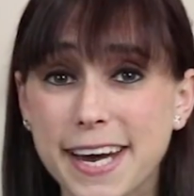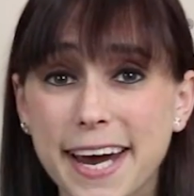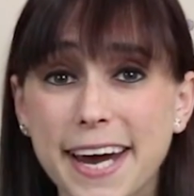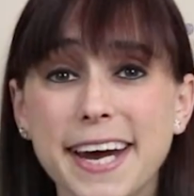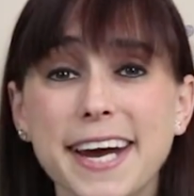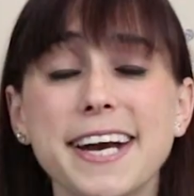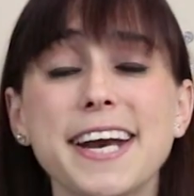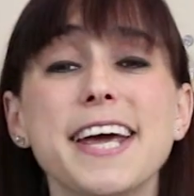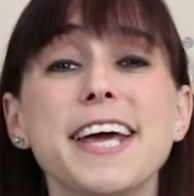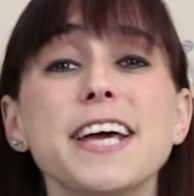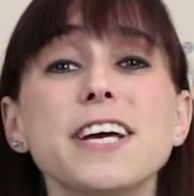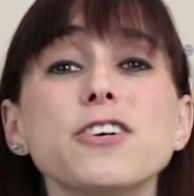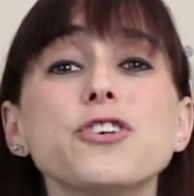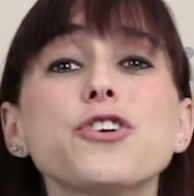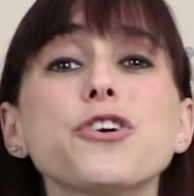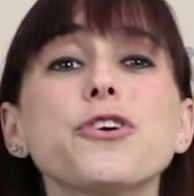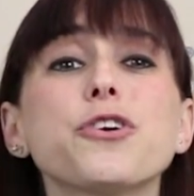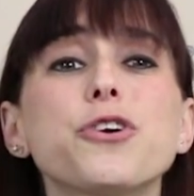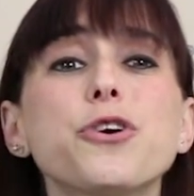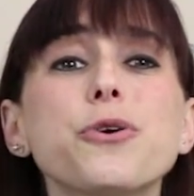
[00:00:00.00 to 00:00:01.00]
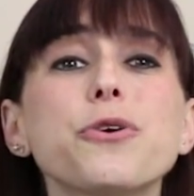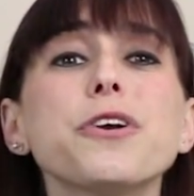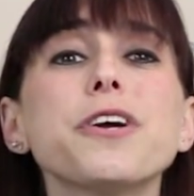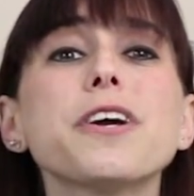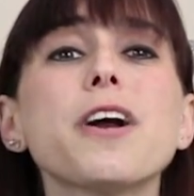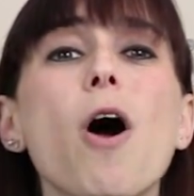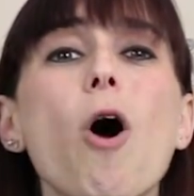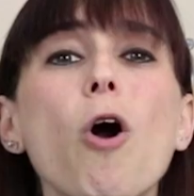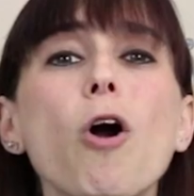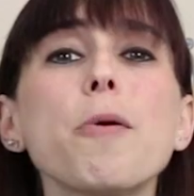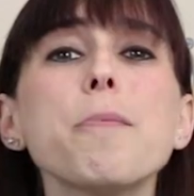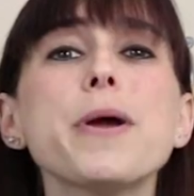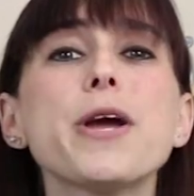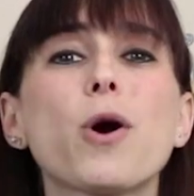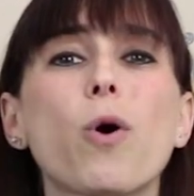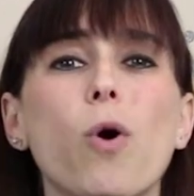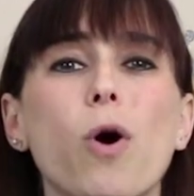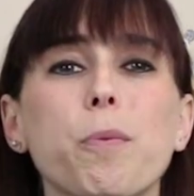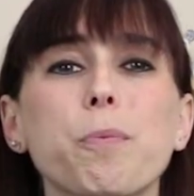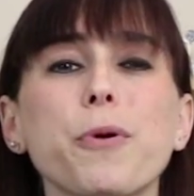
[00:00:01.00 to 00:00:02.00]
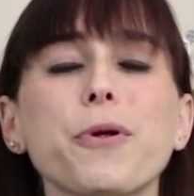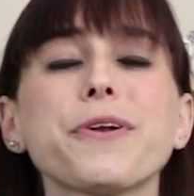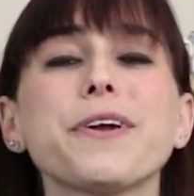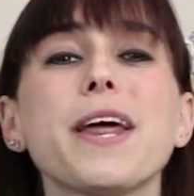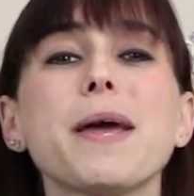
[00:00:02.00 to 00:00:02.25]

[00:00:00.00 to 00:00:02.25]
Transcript: day, an injured Union Army corporal